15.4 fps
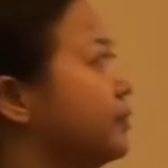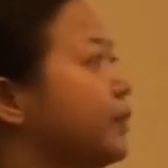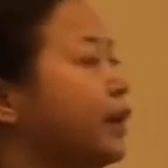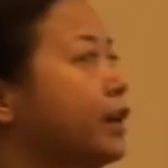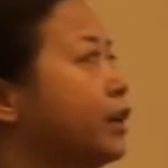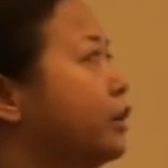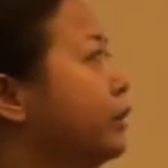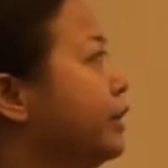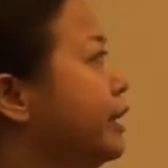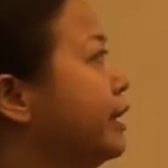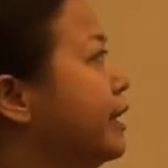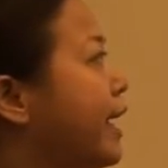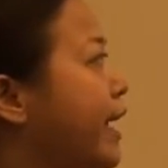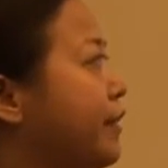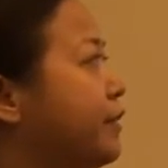including
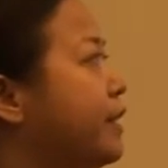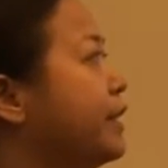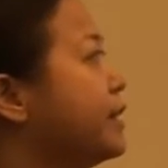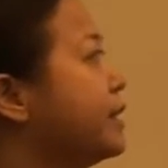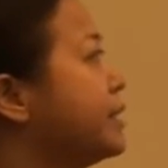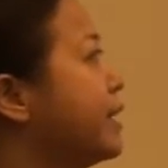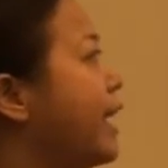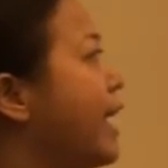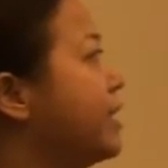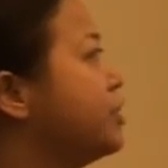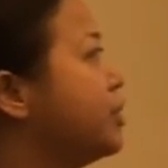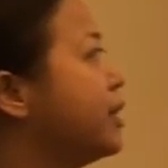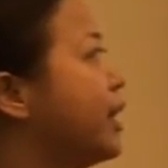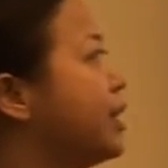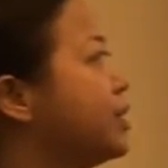the ethics,
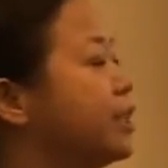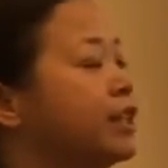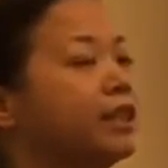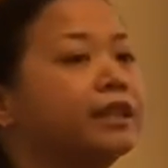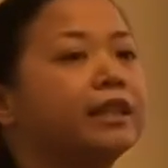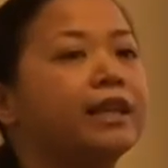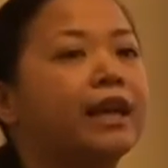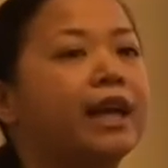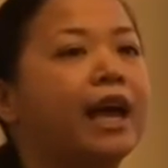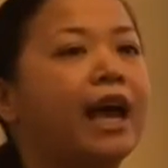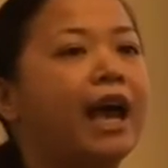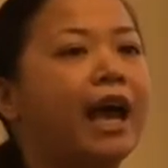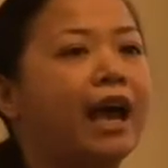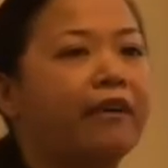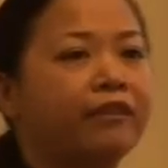education,
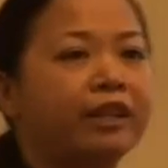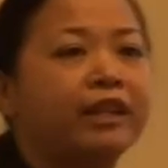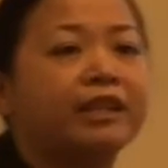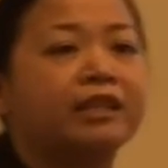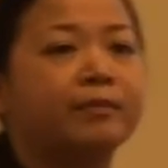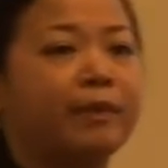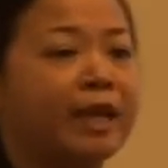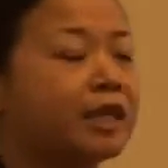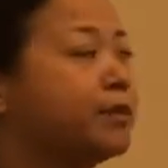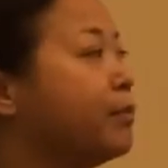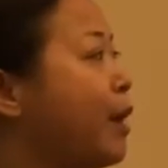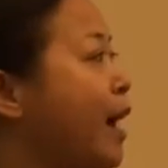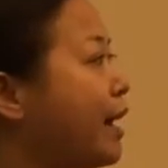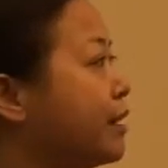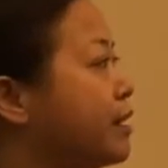evidence-based
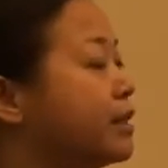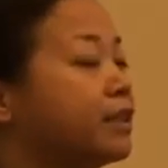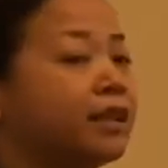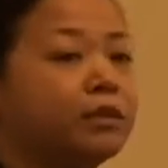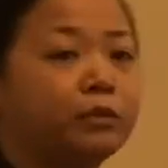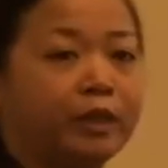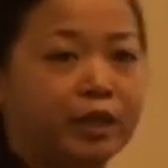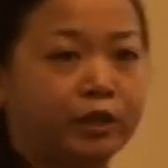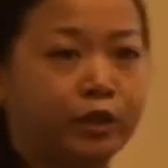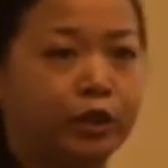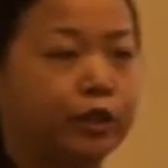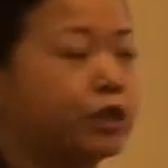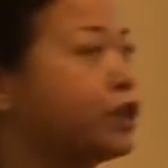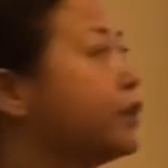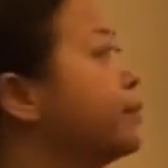practice and
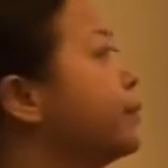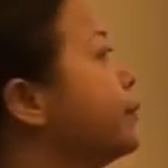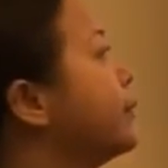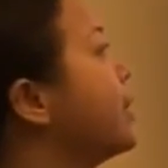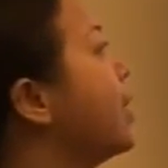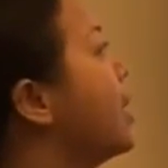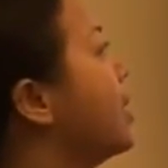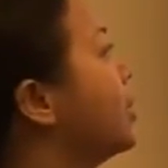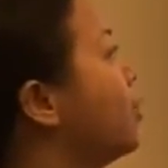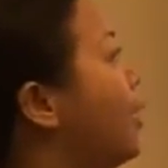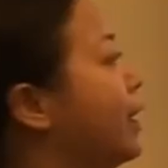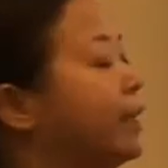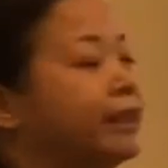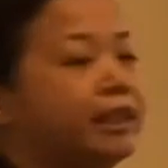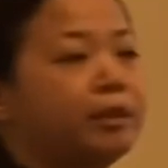research,
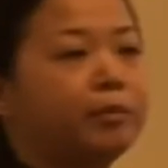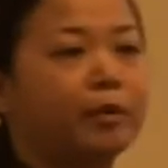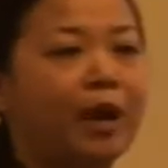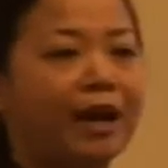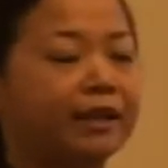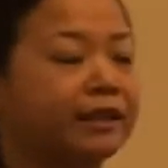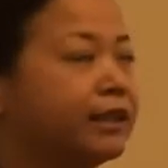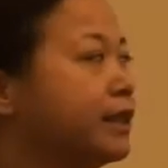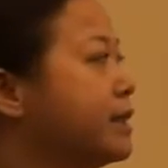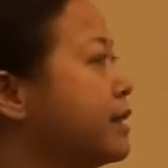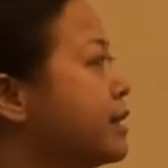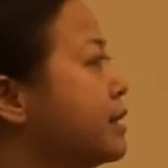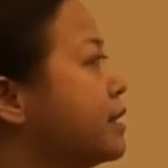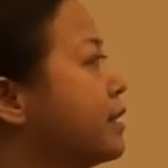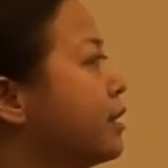quality
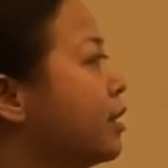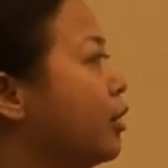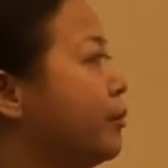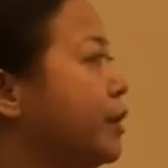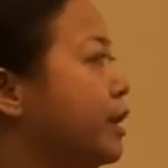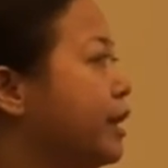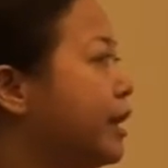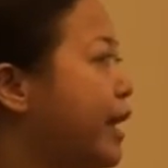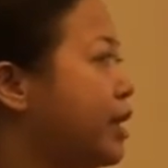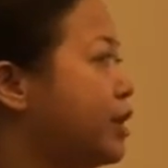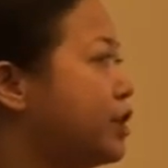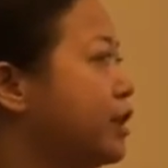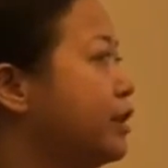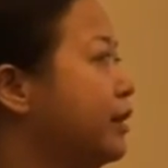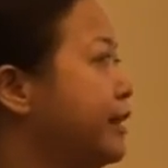practice,
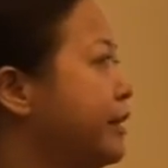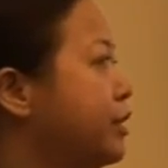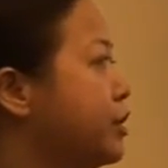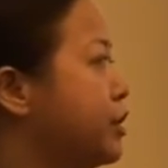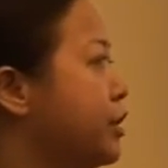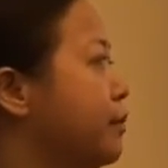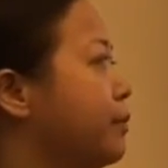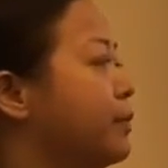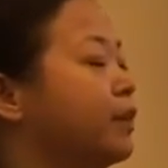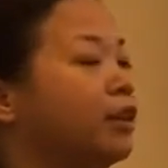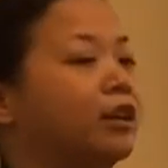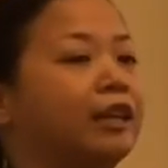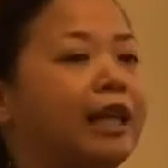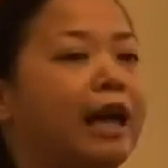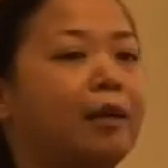communication, leadership,
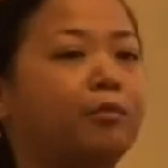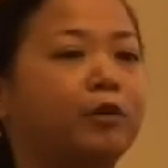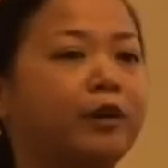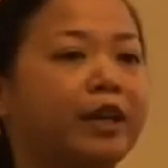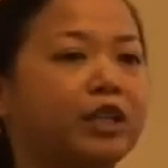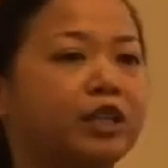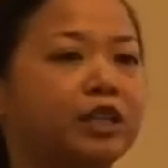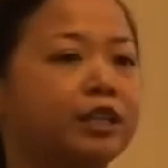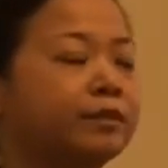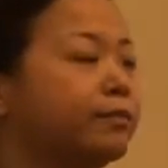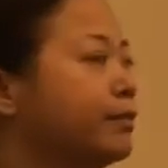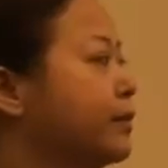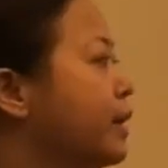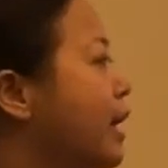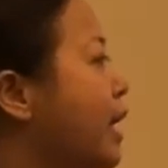
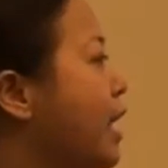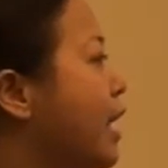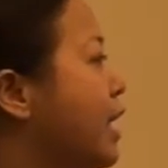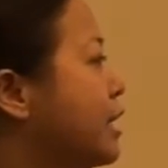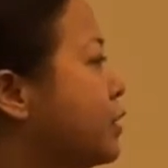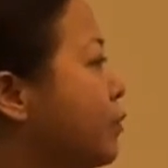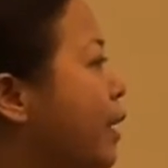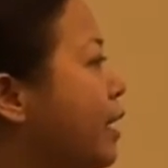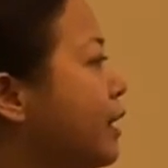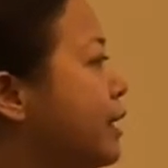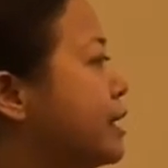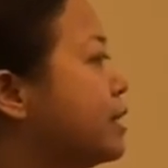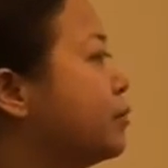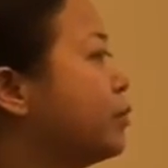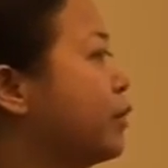collaboration, as well
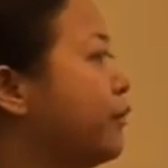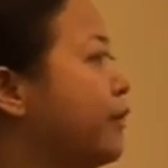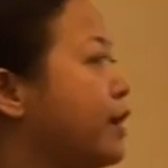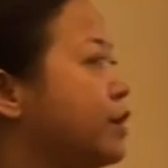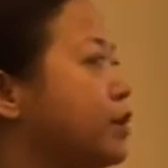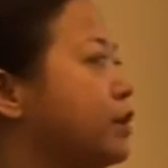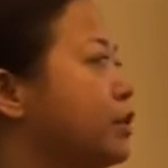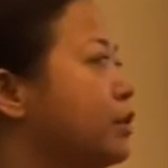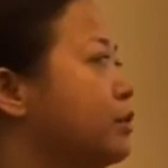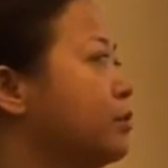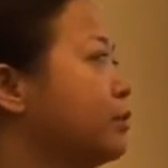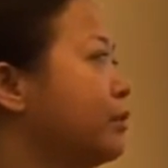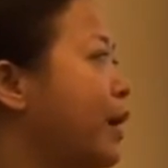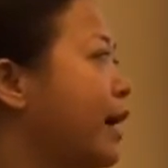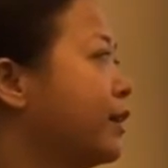as professional
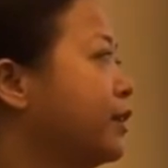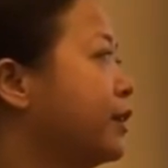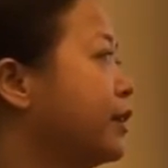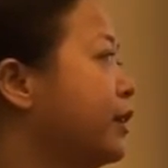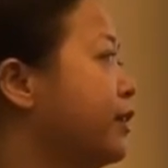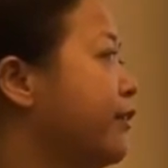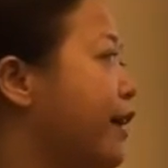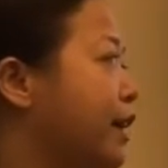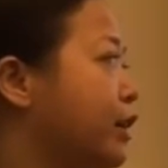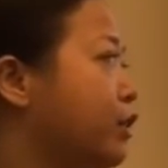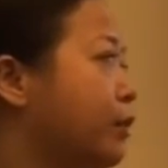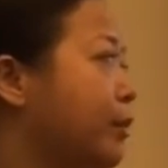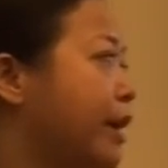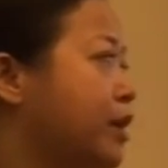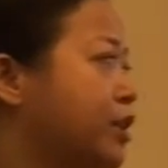practical
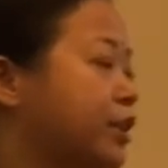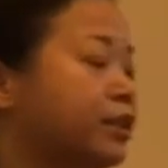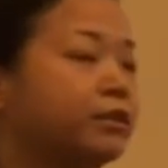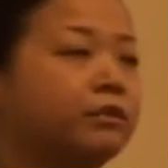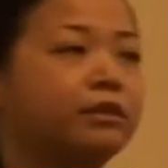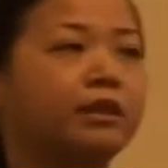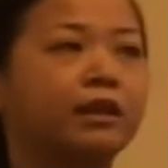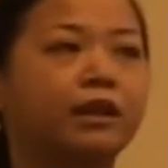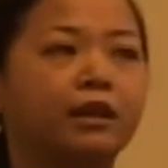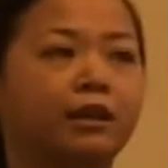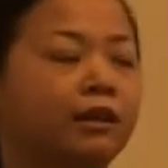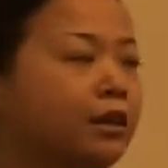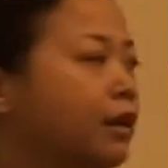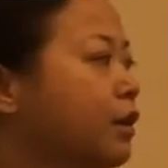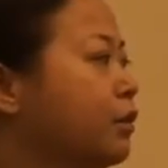evaluation,
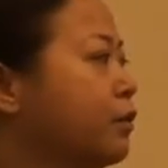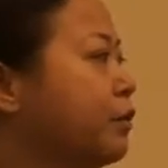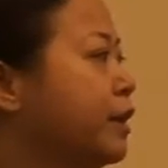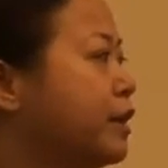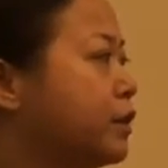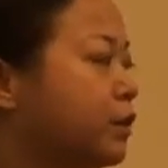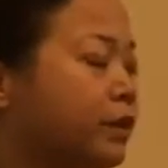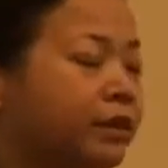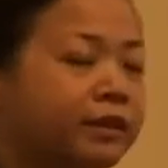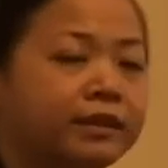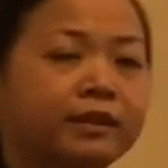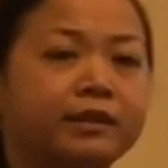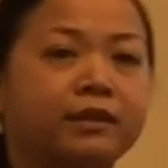research,